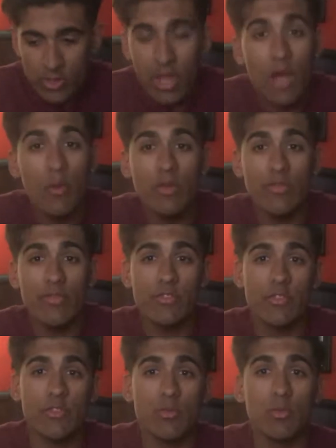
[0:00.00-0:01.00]
Now we've
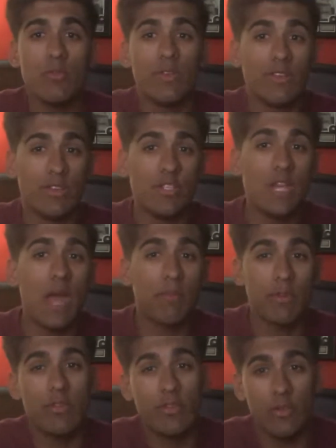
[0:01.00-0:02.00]
just moved into
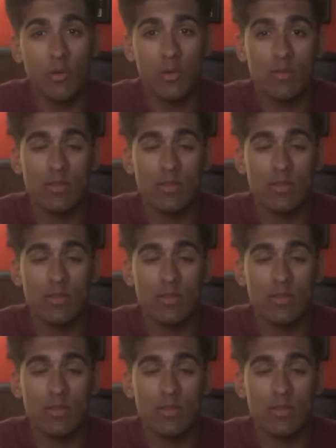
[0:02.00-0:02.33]
chapter two